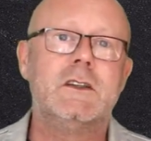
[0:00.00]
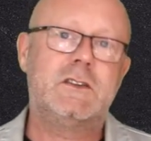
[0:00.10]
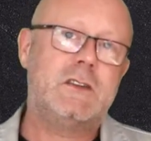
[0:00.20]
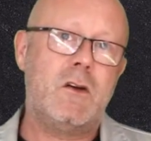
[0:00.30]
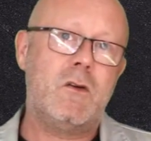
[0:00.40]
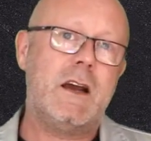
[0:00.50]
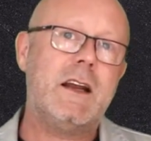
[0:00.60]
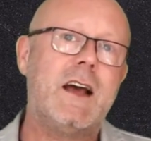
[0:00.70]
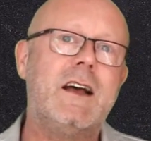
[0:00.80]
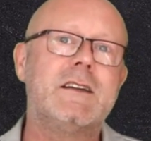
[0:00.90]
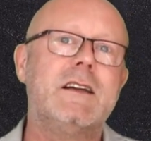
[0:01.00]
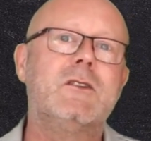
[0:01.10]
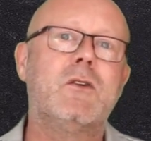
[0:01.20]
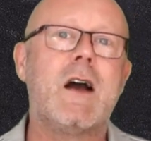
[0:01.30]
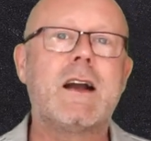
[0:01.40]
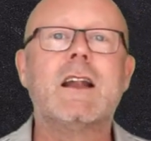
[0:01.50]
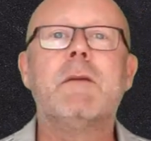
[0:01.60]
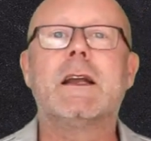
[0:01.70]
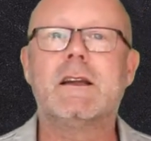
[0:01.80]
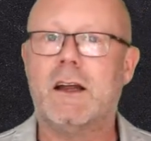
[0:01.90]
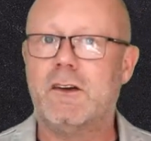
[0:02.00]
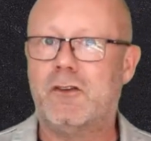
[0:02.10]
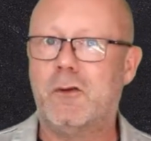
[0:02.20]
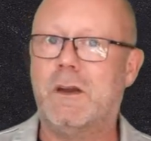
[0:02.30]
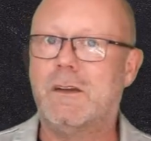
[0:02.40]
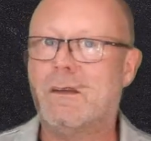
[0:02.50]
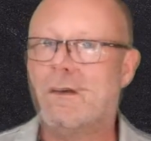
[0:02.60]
So it has a little academic touch to it.